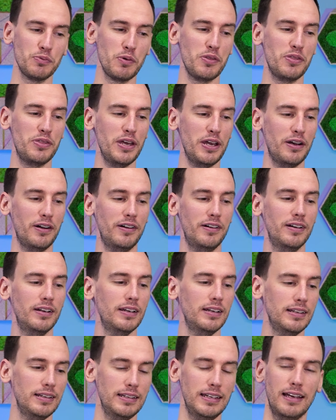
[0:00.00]
with their,
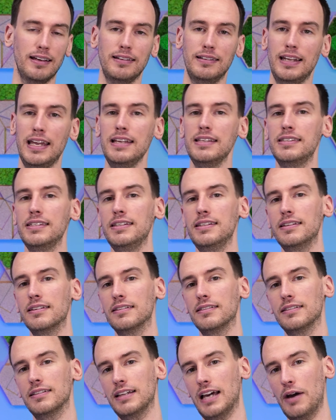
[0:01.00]
lazy,
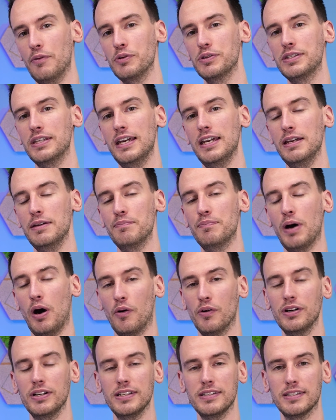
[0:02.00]
I would say,
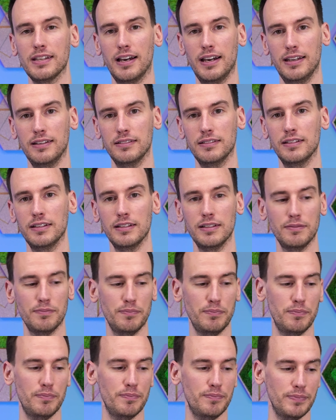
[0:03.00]
power design,
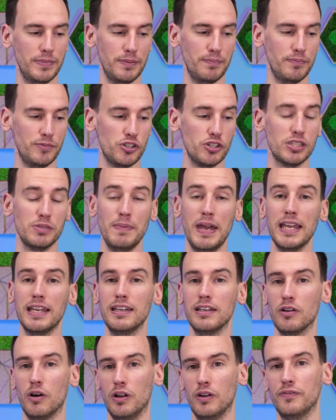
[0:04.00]
just
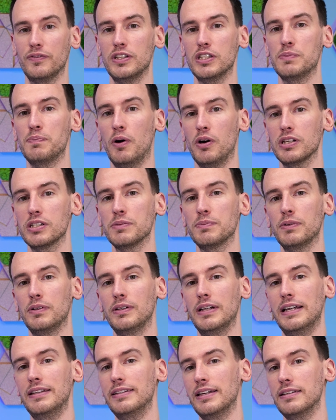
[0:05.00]
making all of this possible
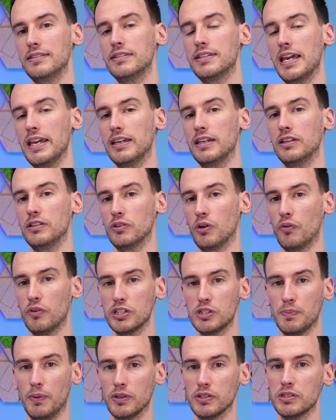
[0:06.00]
and then taking no
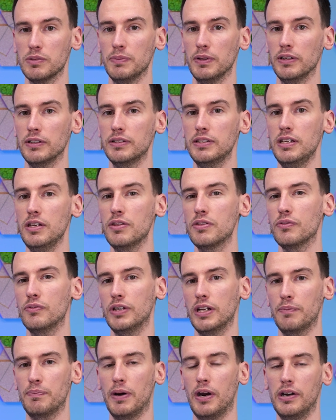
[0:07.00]
responsibility through
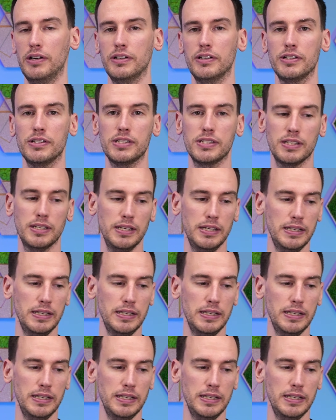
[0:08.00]
their partners.